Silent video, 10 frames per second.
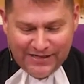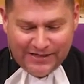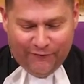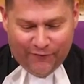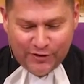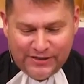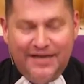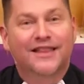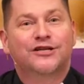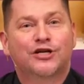That's the first
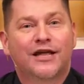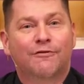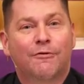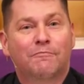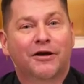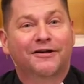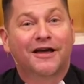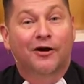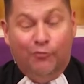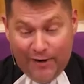thing that you need when
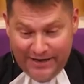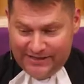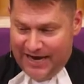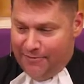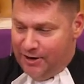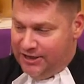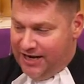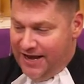building a great sandwich.